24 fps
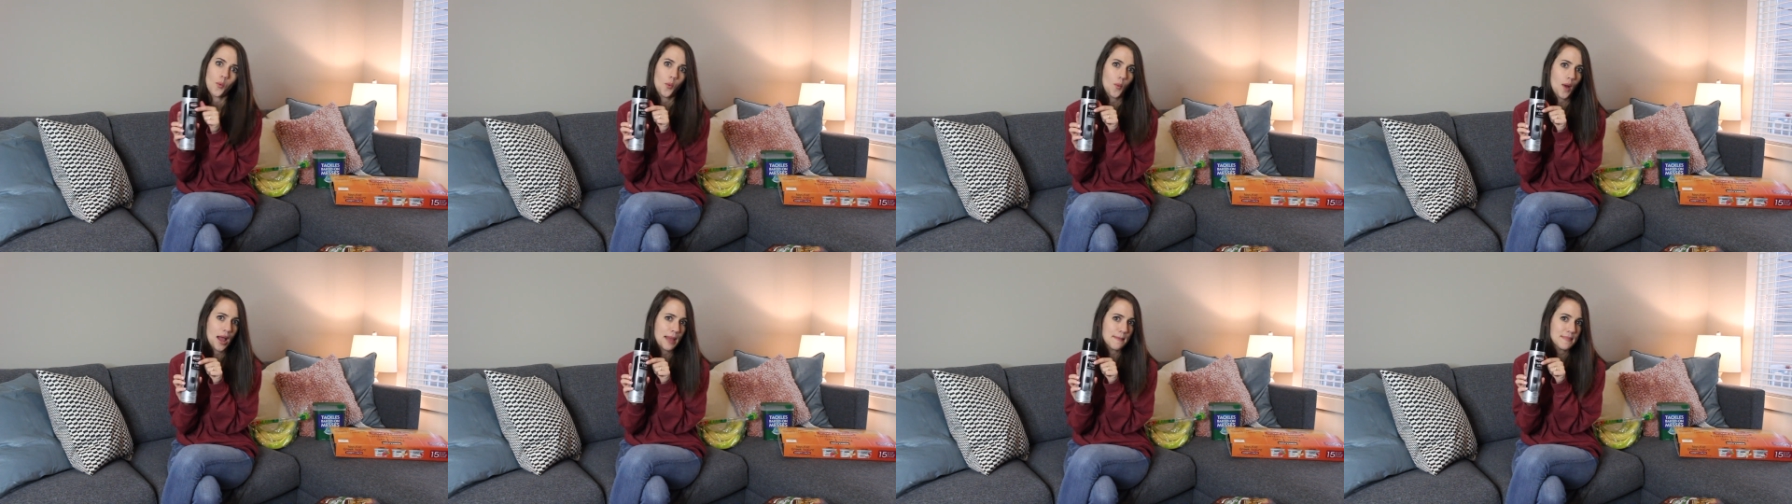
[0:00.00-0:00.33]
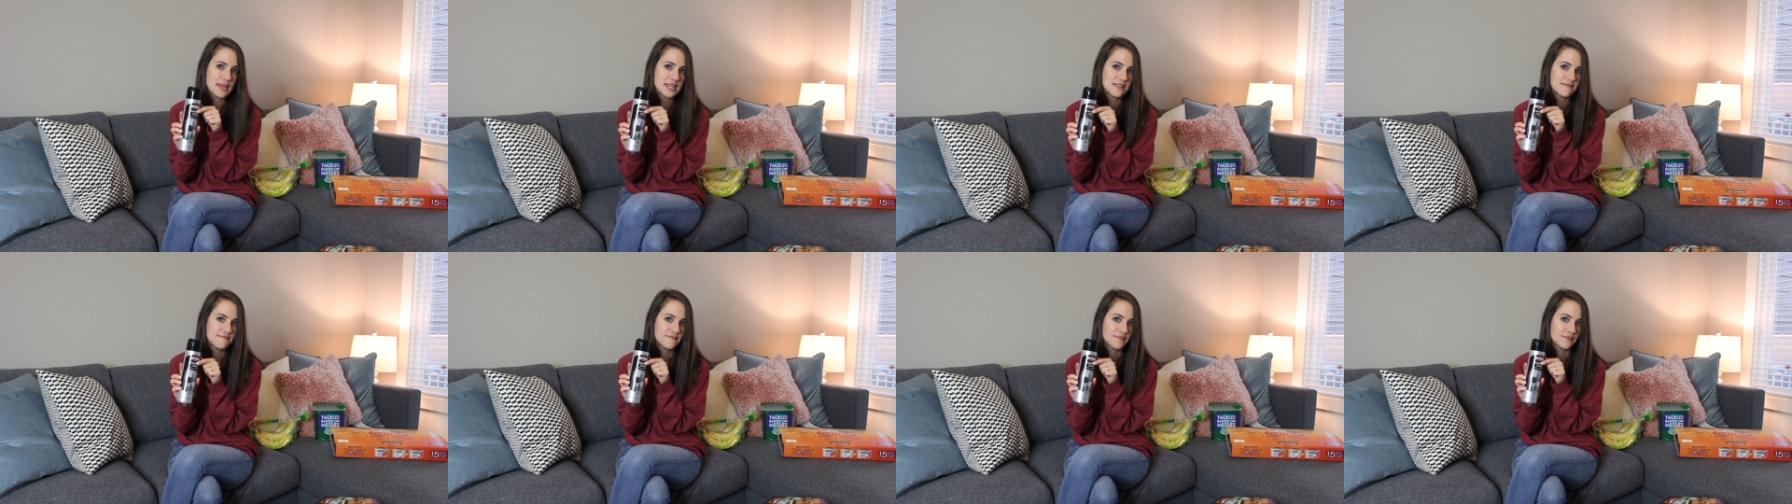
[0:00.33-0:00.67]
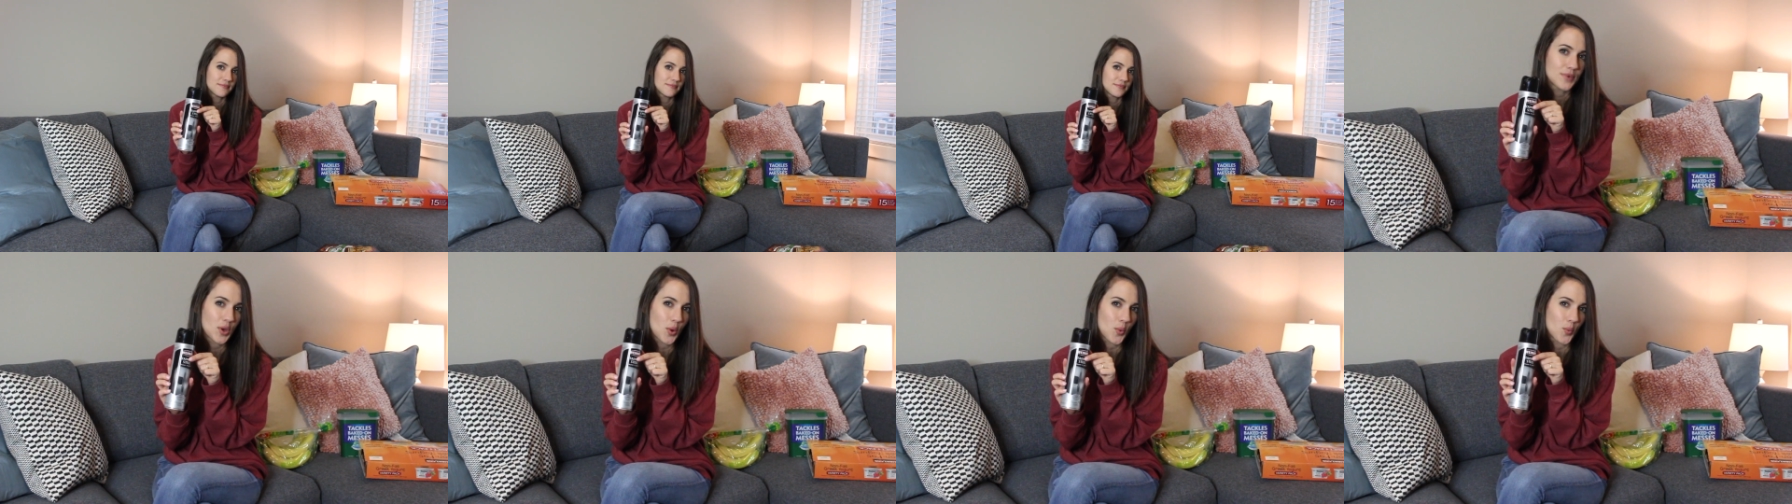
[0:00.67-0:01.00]
Weiman?
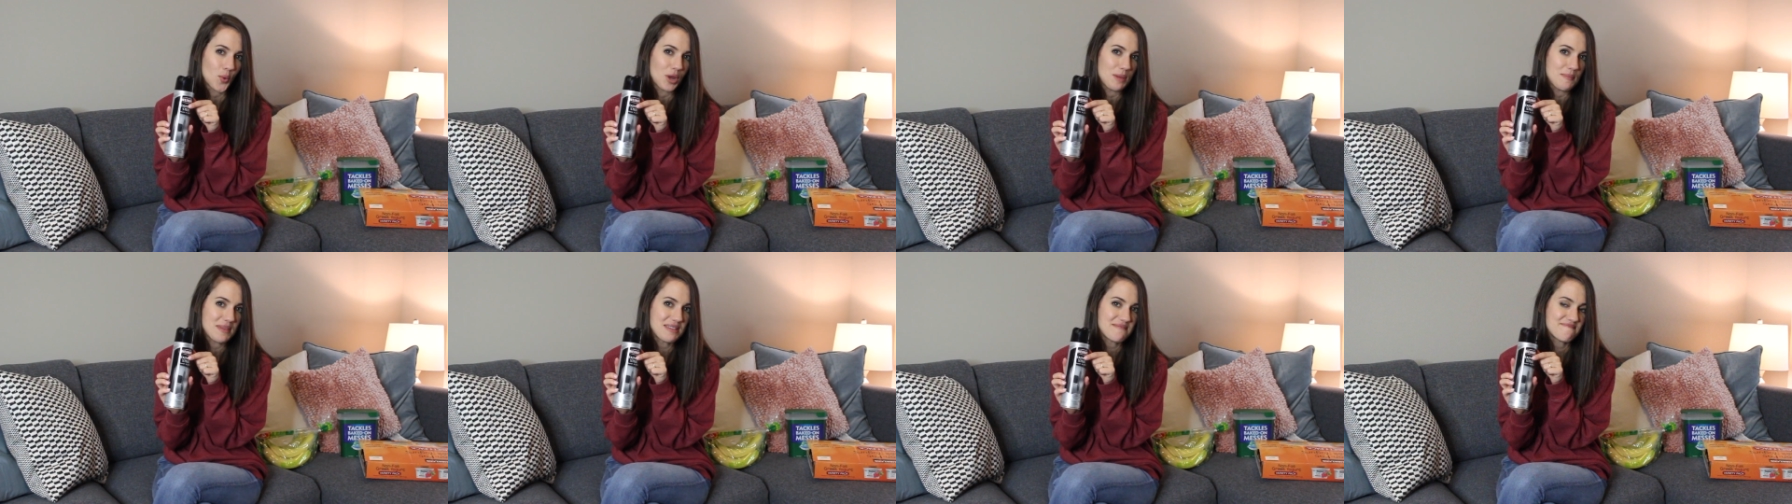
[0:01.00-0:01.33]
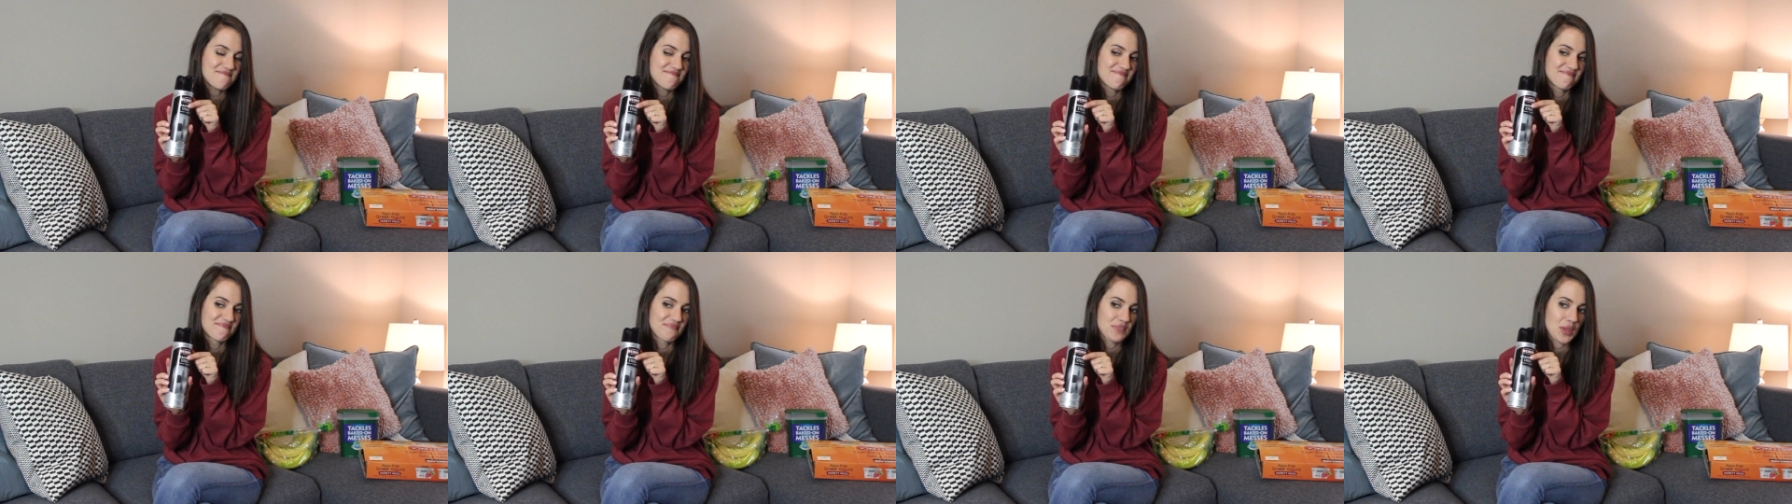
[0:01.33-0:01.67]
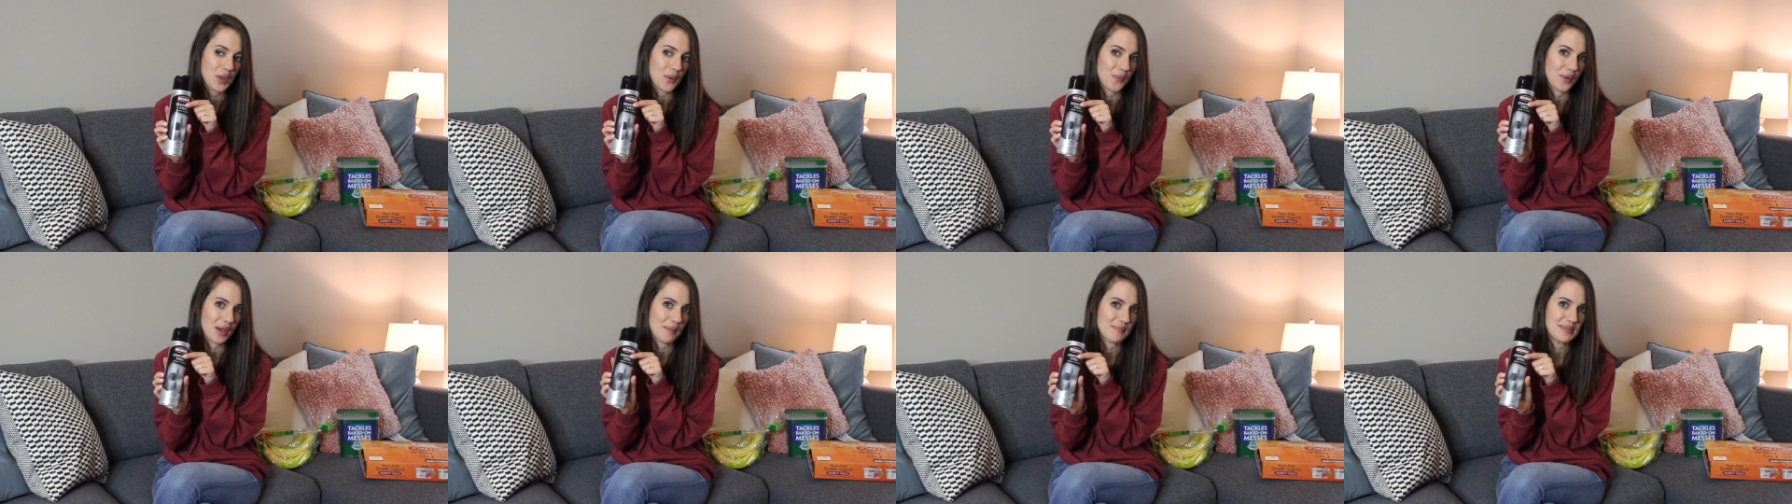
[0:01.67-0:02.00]
Weiman?
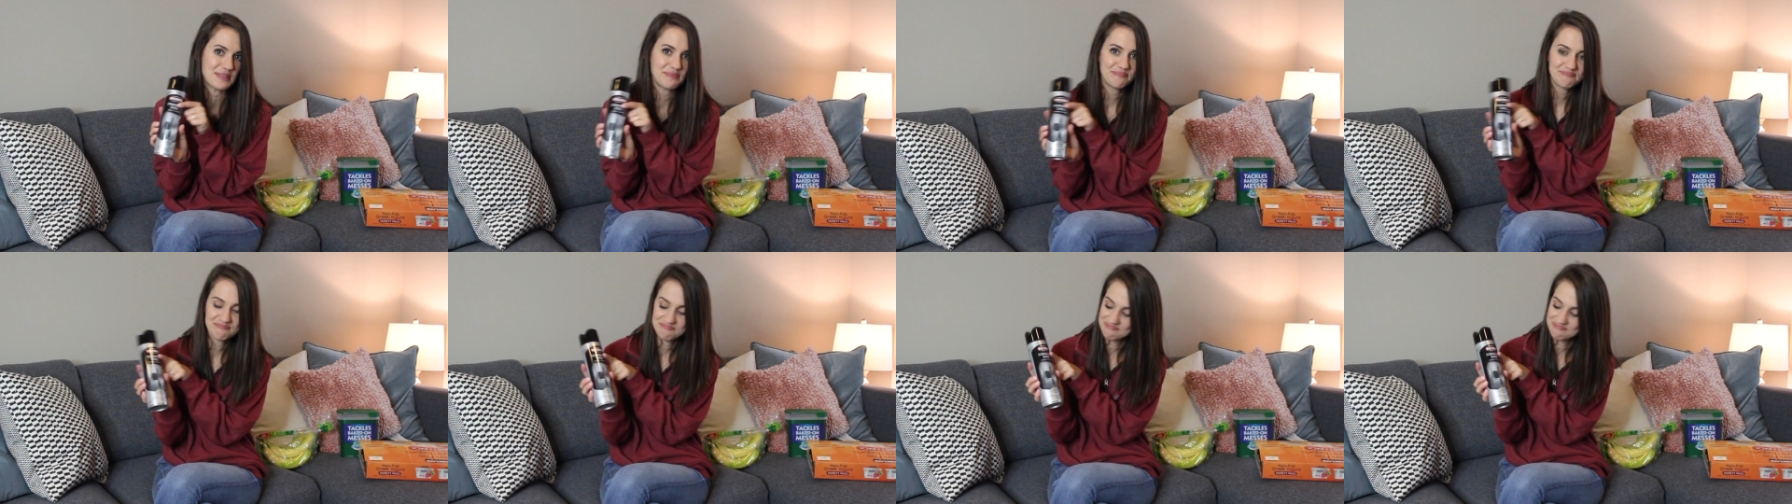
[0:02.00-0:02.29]
Weiman?